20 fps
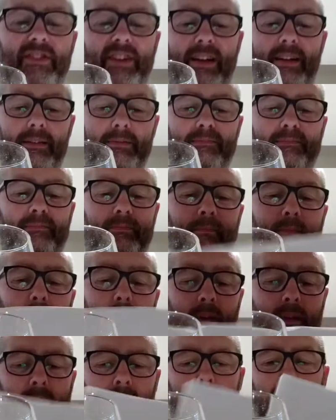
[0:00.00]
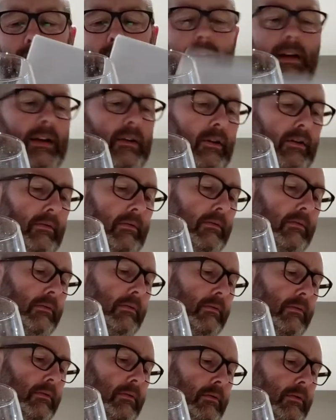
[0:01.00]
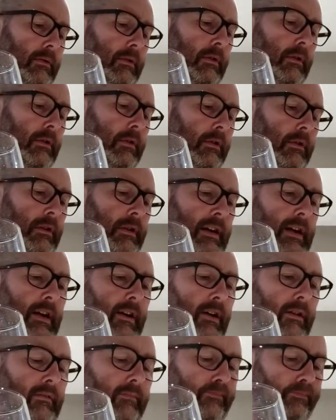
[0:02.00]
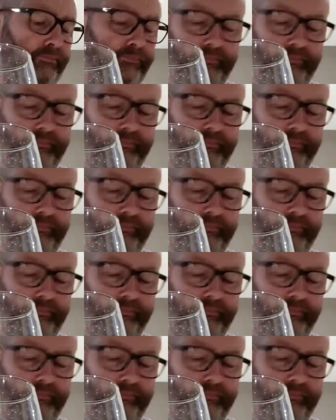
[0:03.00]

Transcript: sheep. And hang on.